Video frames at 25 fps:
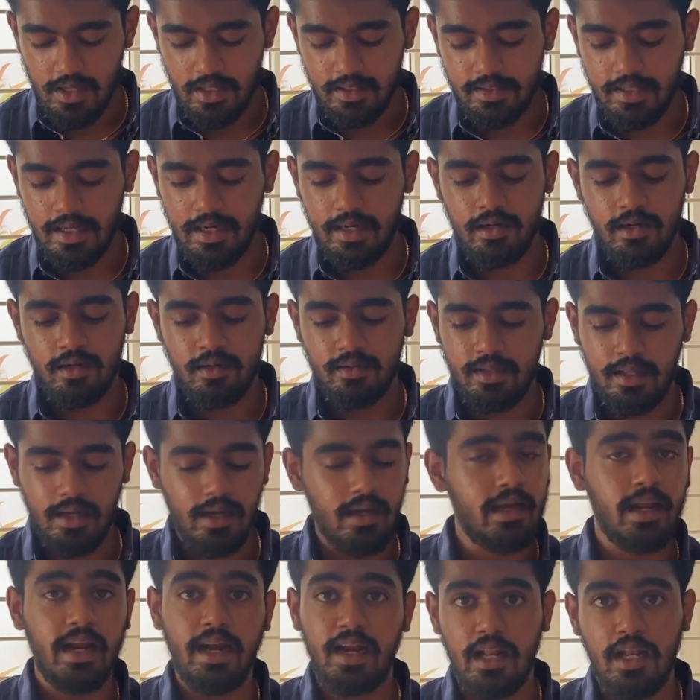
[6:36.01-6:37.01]
Then
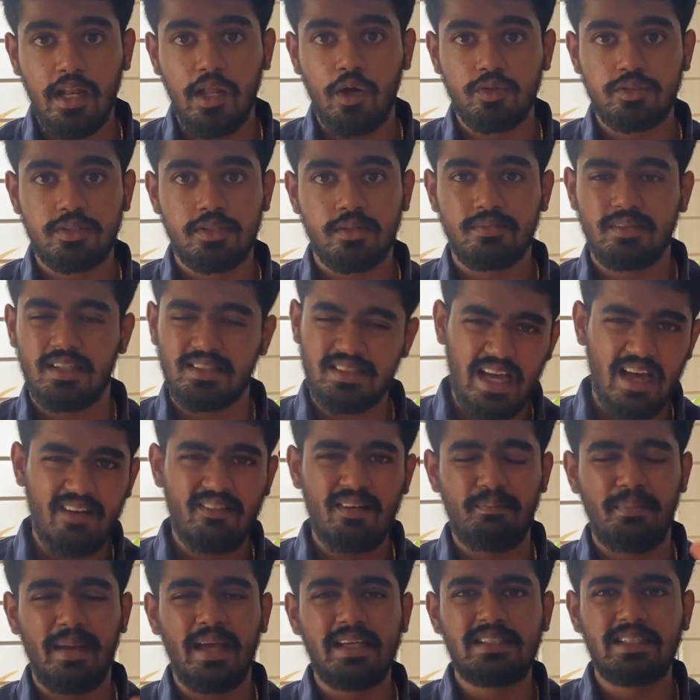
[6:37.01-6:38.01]
the cranial nerves. Just have
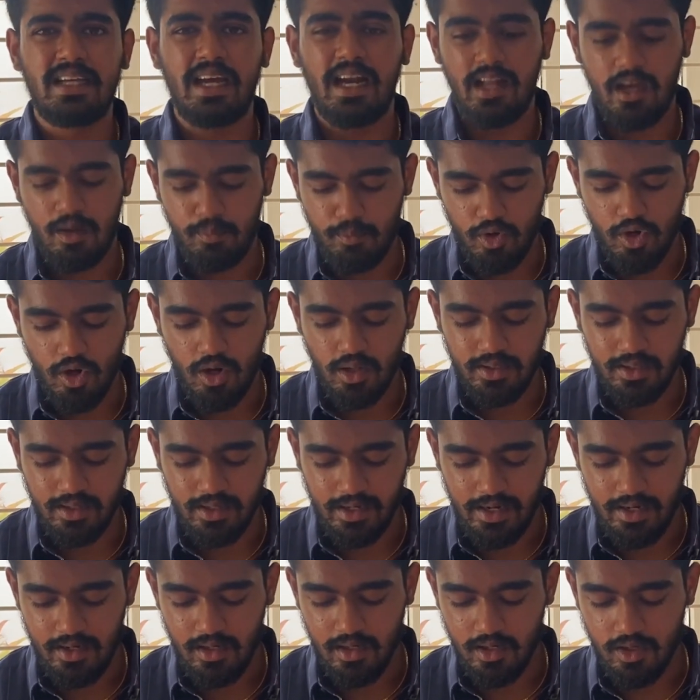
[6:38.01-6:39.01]
a basic idea about all the
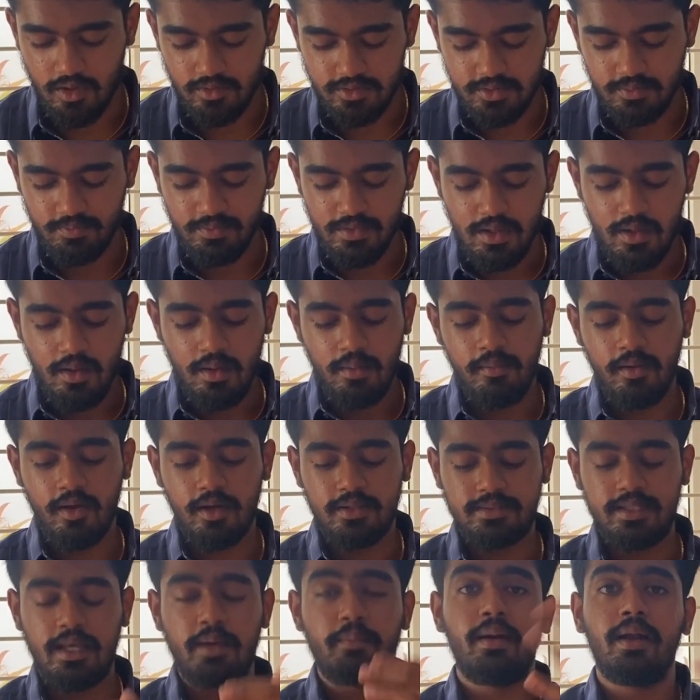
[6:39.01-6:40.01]
cranial nerves,
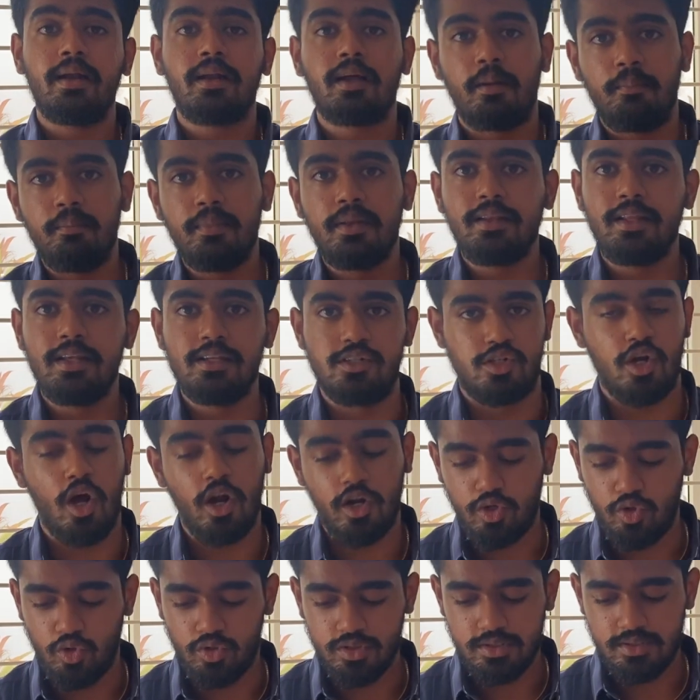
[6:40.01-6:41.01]
because they might come in the
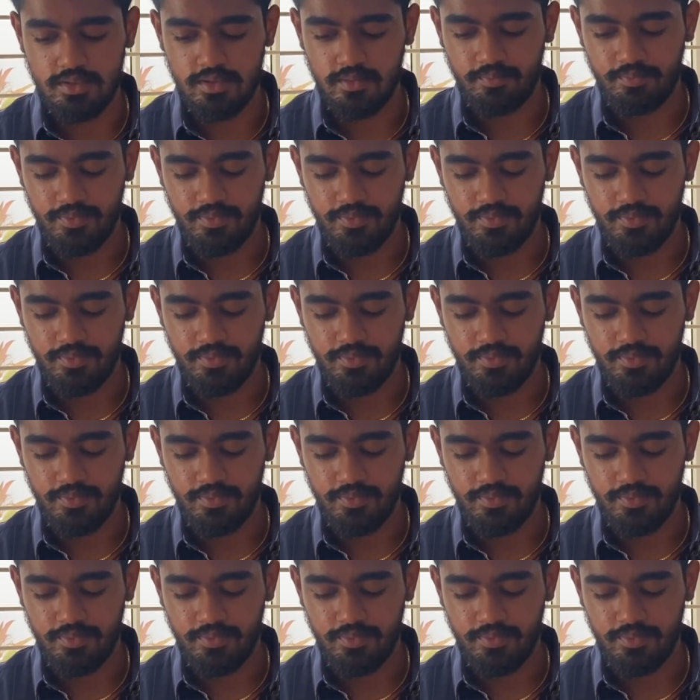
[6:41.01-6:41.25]
short notes.